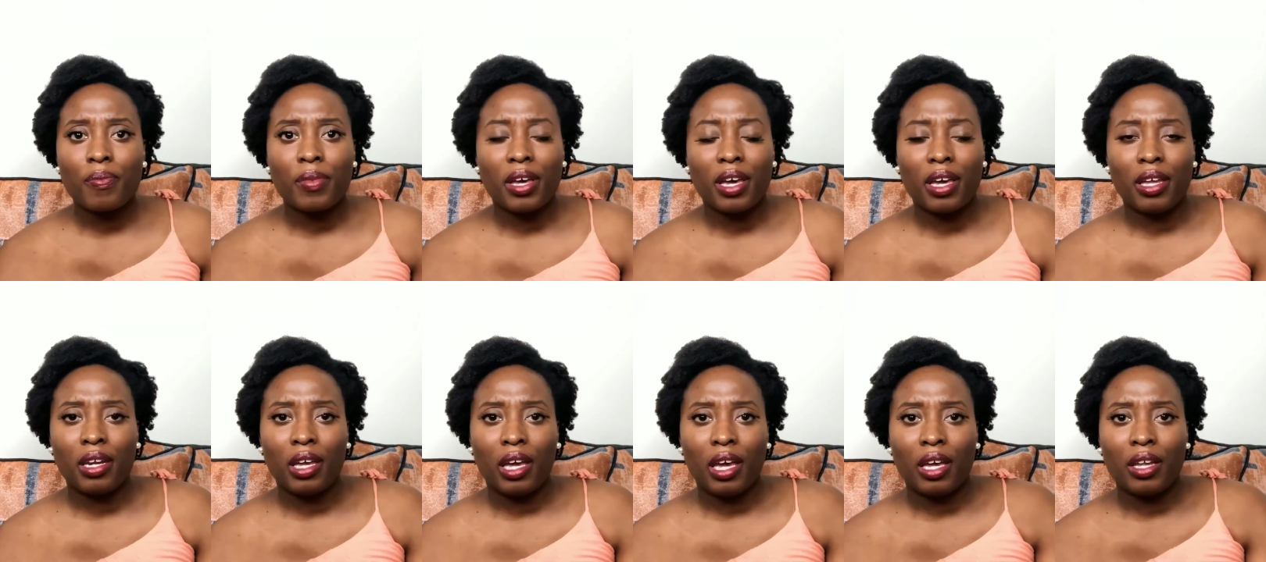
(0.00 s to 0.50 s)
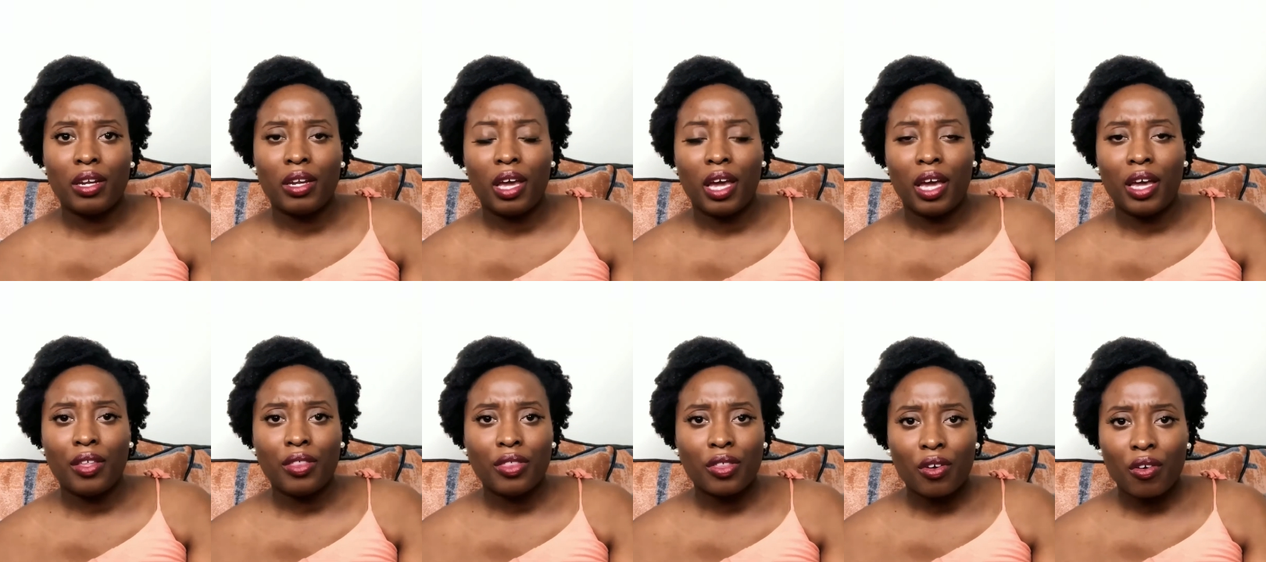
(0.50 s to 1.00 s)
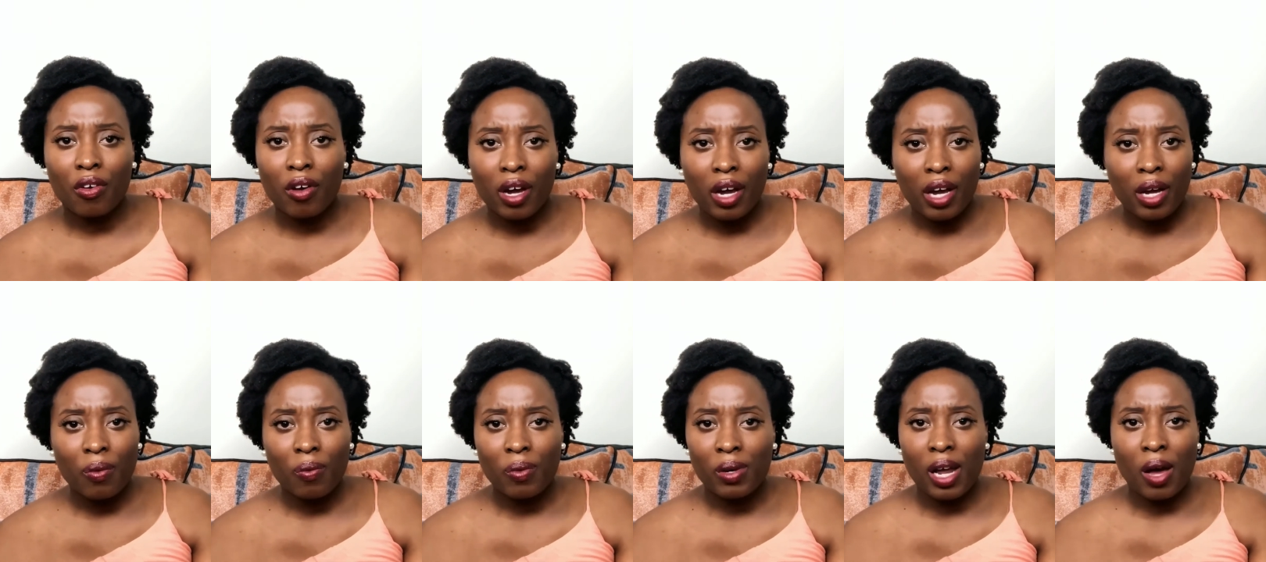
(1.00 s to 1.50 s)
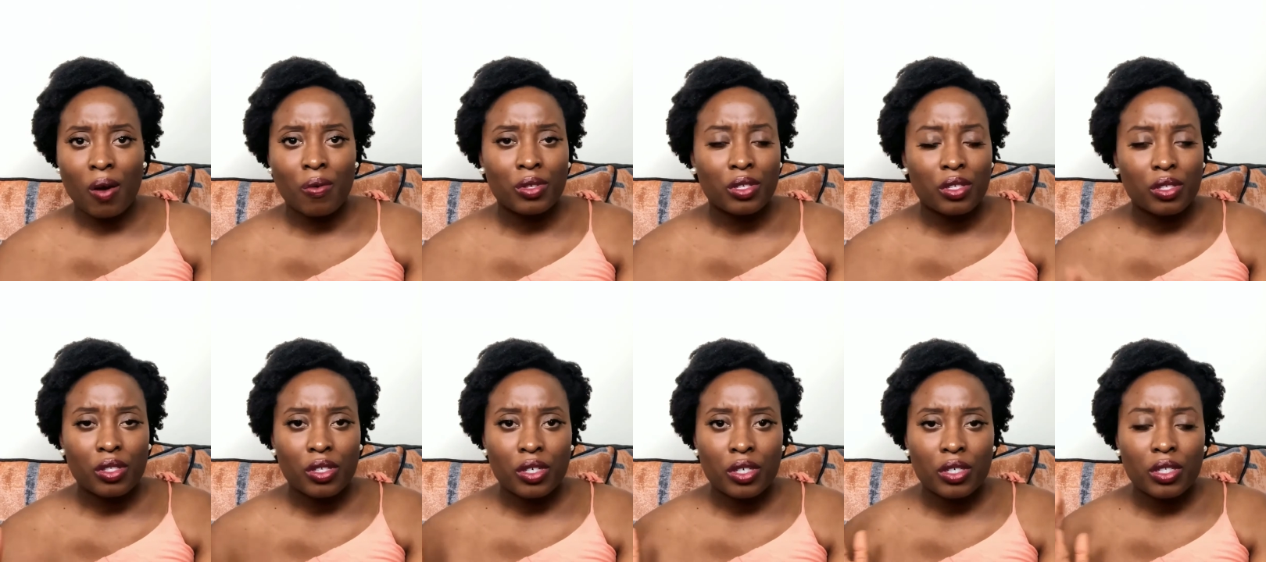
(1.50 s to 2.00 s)
In 8th grade, when I was
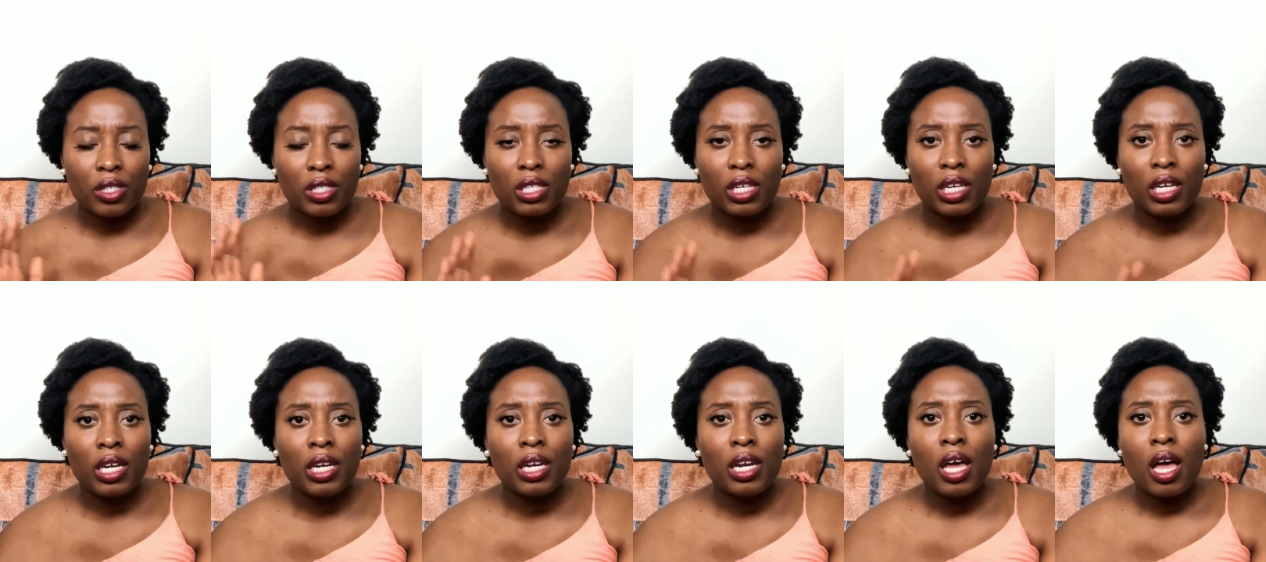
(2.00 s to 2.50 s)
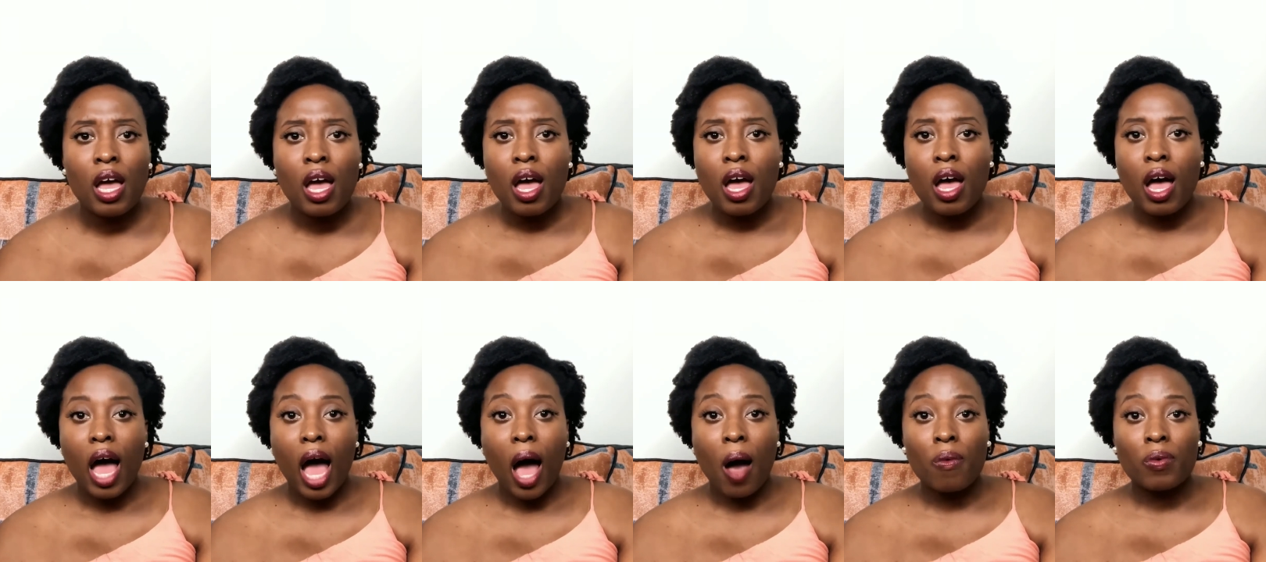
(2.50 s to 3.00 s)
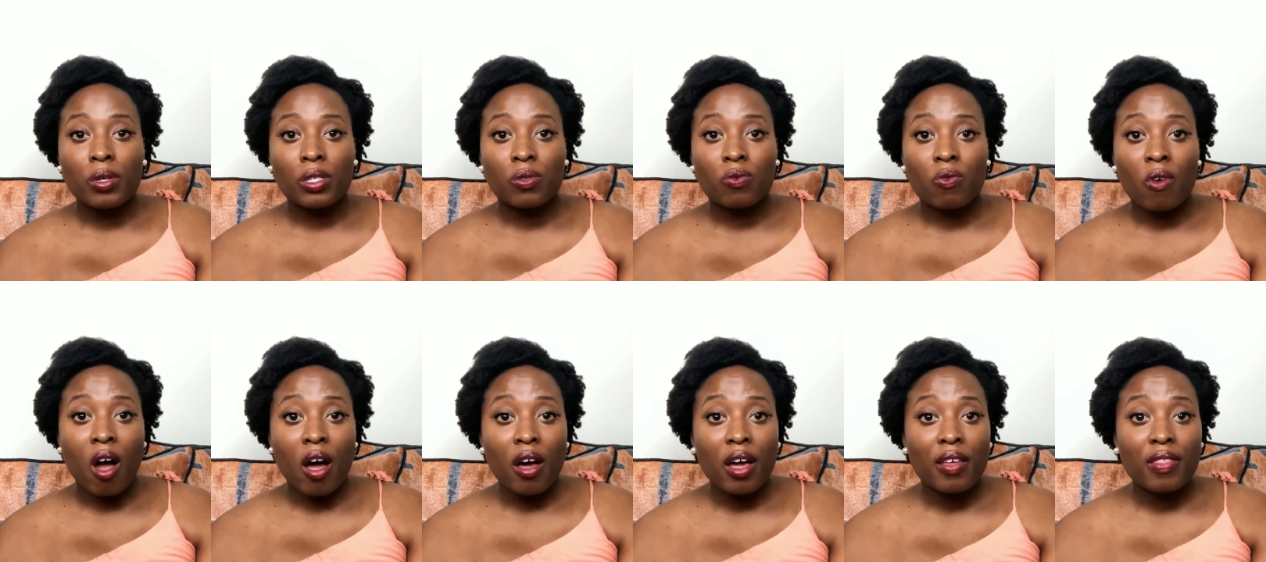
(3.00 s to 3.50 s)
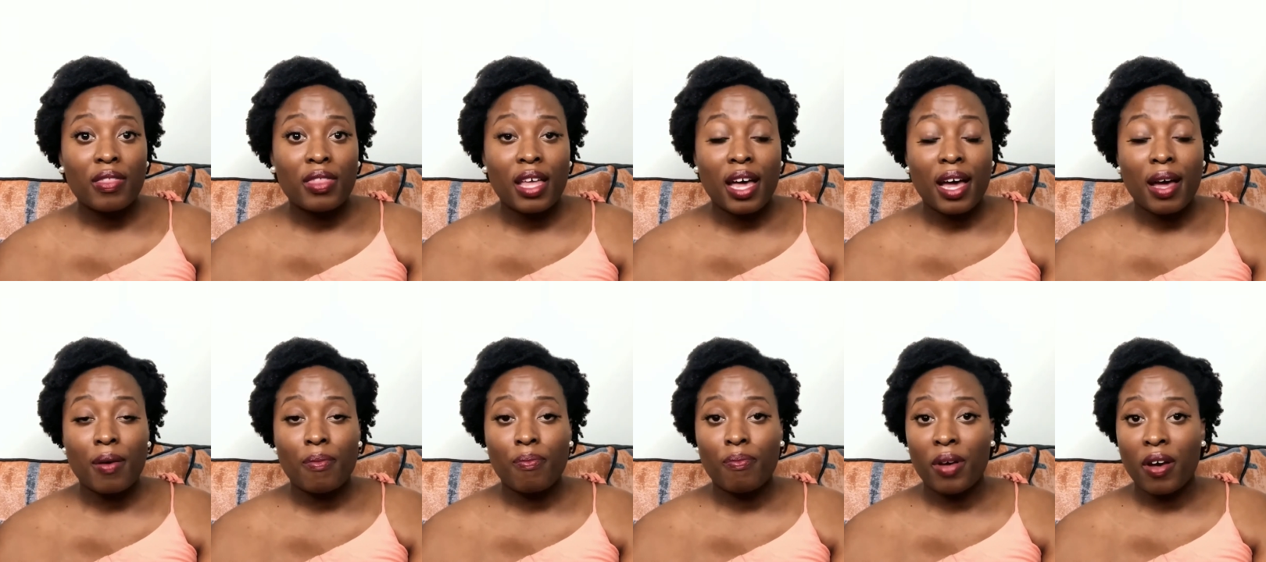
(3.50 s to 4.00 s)
13, I was rocking
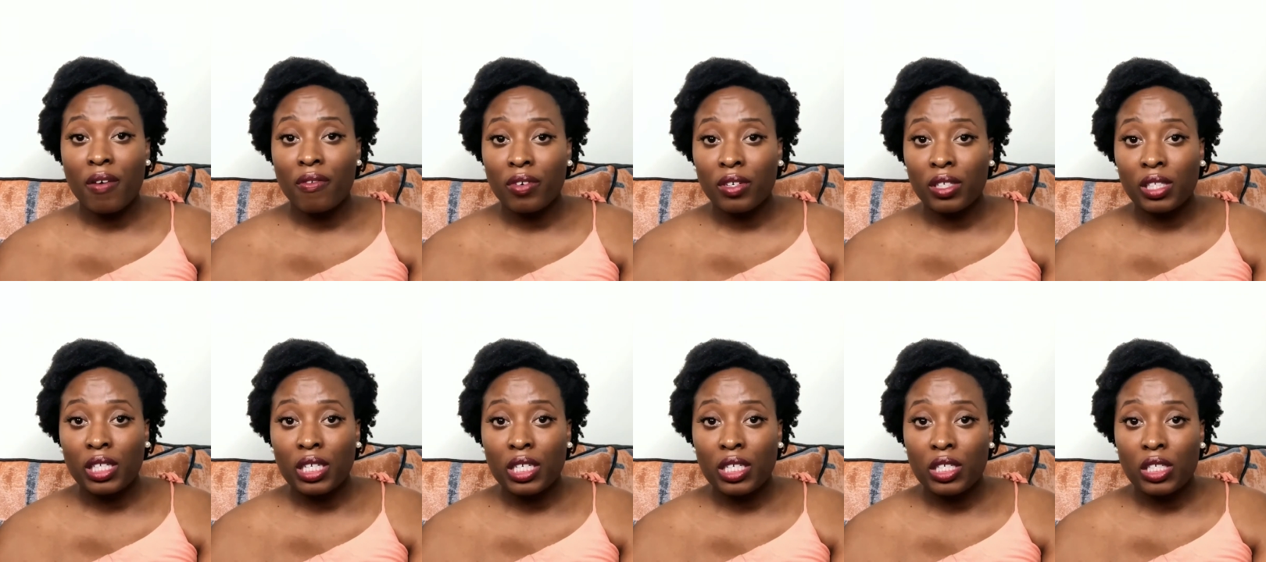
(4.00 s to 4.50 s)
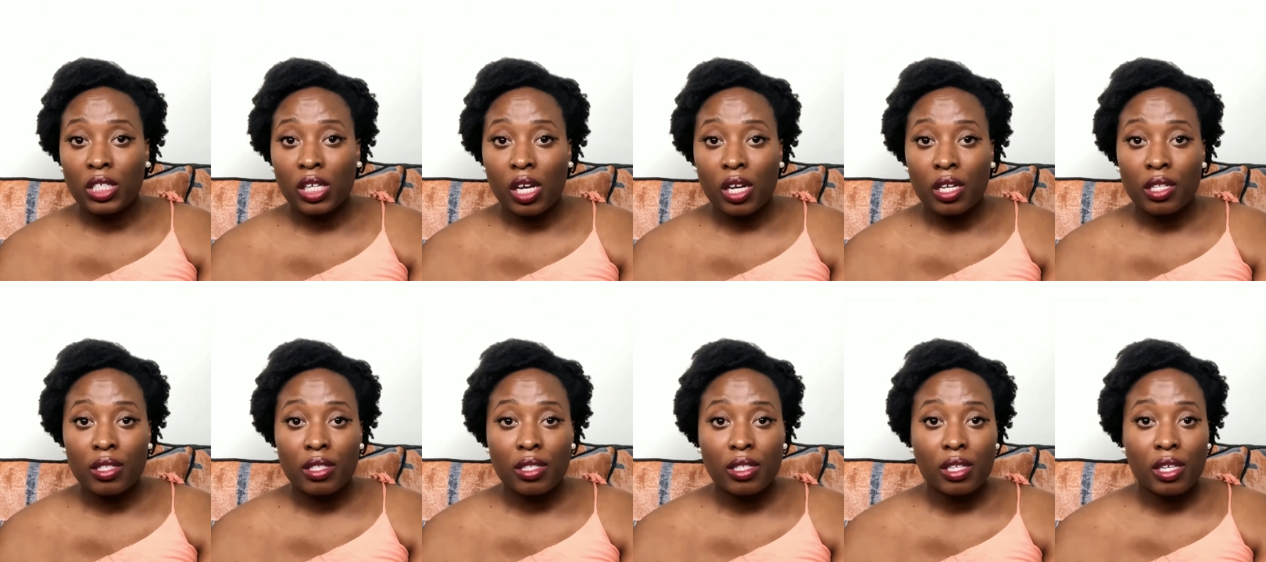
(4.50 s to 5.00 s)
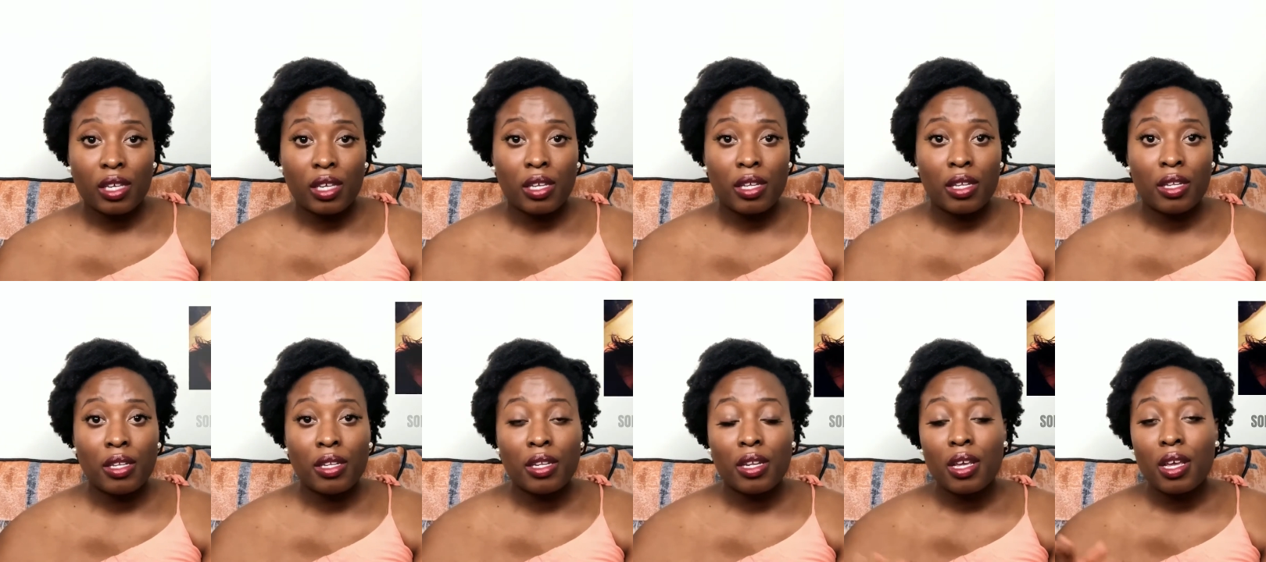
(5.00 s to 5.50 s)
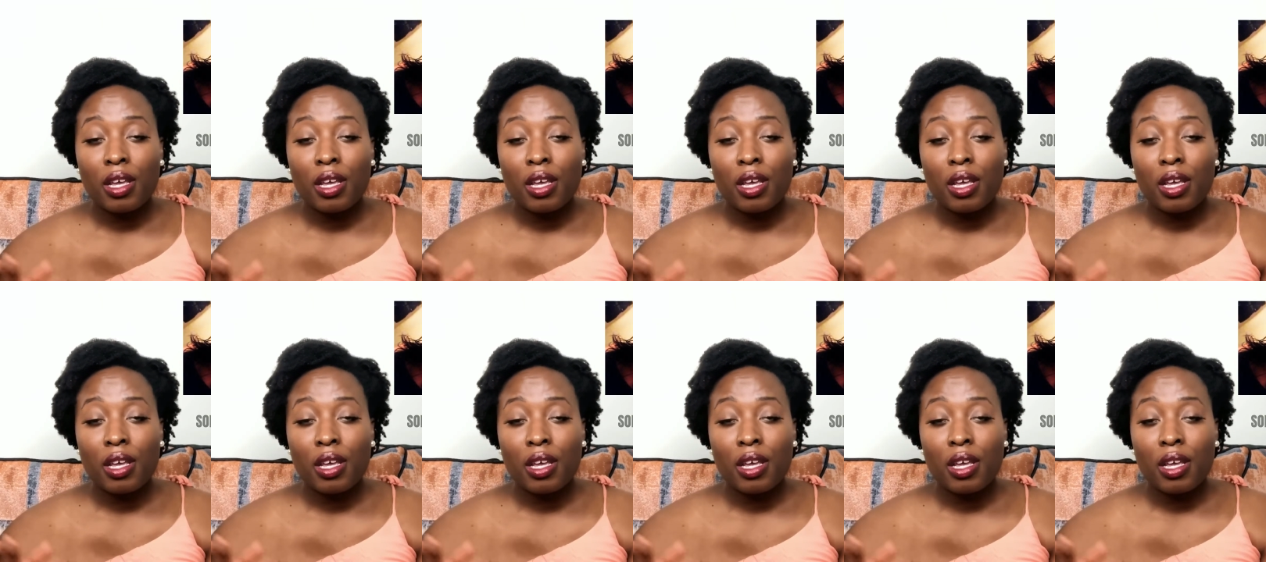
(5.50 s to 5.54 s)
that Beverly Johnson